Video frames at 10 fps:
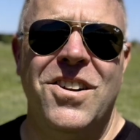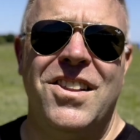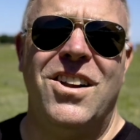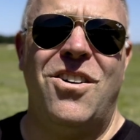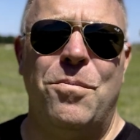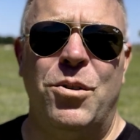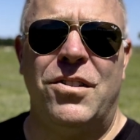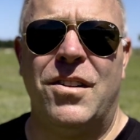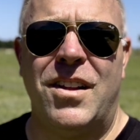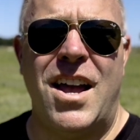turn, that all
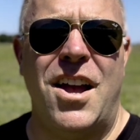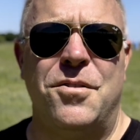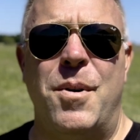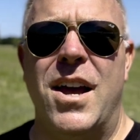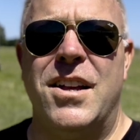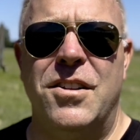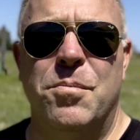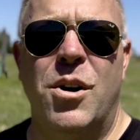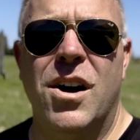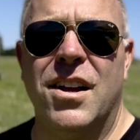puts cash back in your
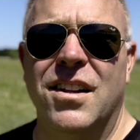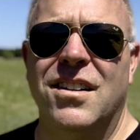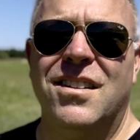pocket.